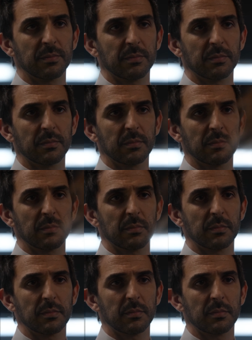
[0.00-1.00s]

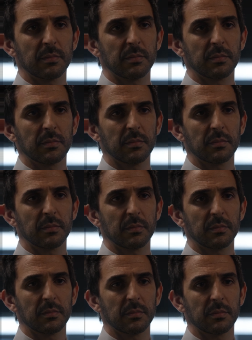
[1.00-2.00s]

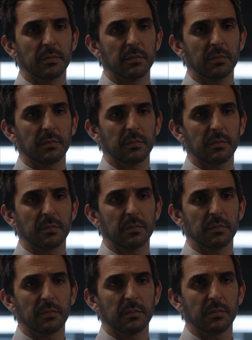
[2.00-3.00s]

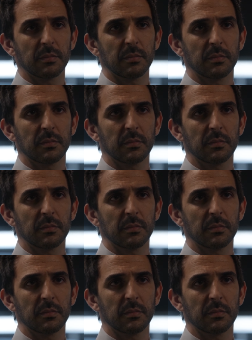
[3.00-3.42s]
(no one is talking)